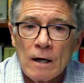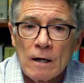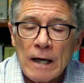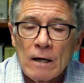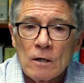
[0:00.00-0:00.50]

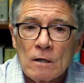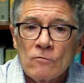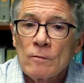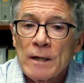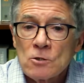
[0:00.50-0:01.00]
accounting
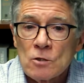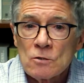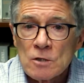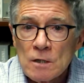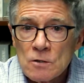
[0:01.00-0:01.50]
information
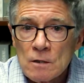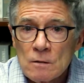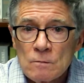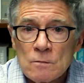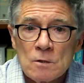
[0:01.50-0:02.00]

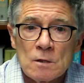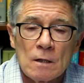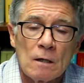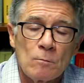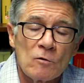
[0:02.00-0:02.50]
systems,
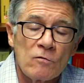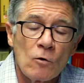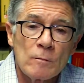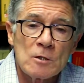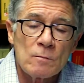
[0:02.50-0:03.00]

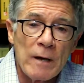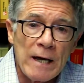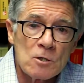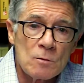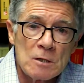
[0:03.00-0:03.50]
performance
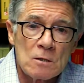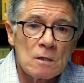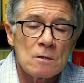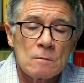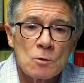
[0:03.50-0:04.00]
management
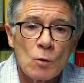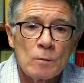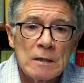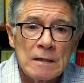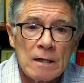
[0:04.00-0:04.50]
systems will
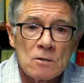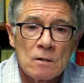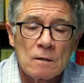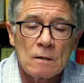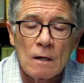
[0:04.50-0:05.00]
be
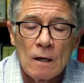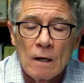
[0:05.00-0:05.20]
tested.